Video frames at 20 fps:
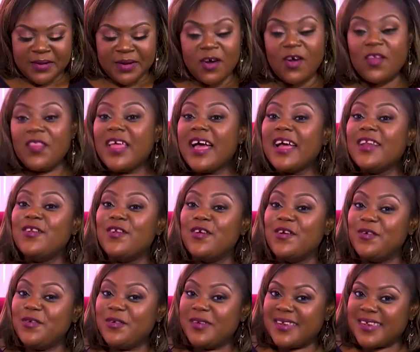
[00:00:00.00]
On that
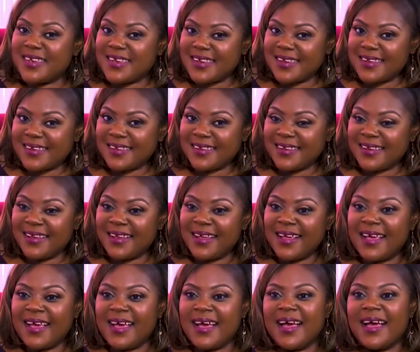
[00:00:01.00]
note,
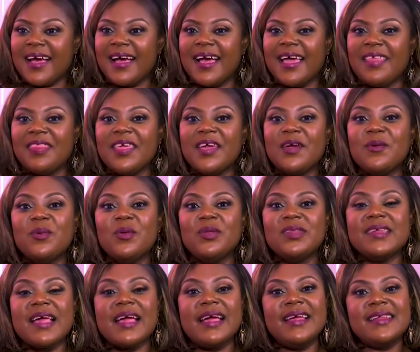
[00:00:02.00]
I think we'll
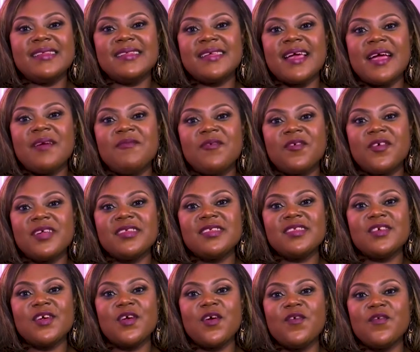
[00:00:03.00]
it's time for us
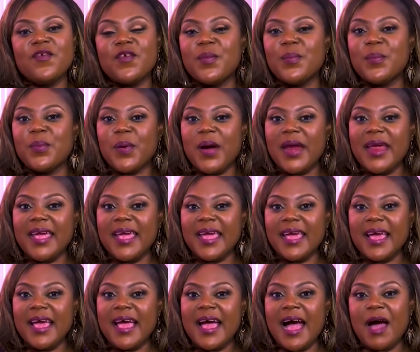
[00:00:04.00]
to go for a break.
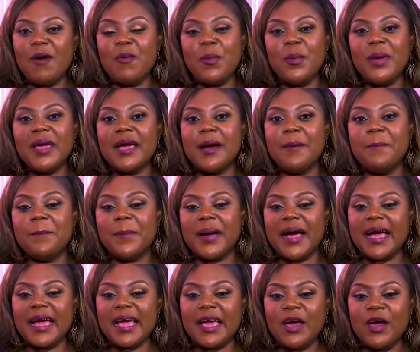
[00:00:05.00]
And when we come
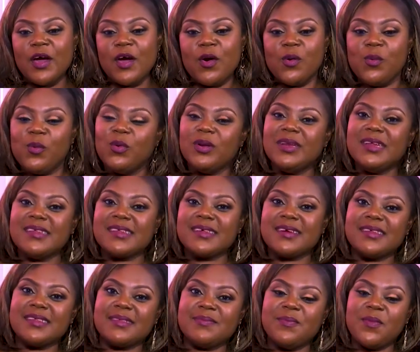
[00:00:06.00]
back, we'll
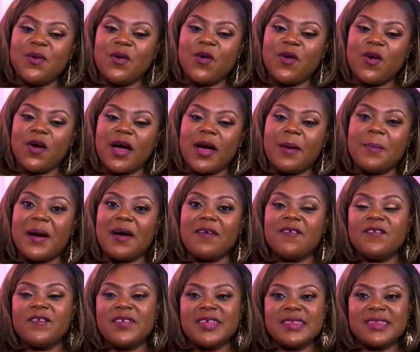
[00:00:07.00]
discuss more about
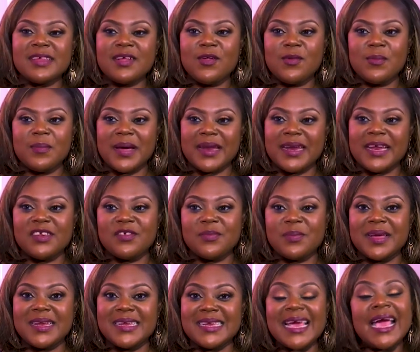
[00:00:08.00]
fiscal
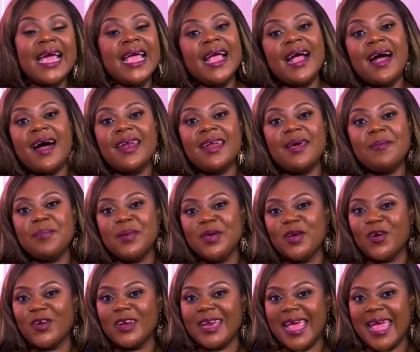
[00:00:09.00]
management and Ghana
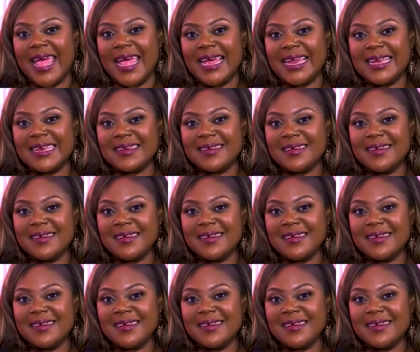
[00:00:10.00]
Beyond Aid.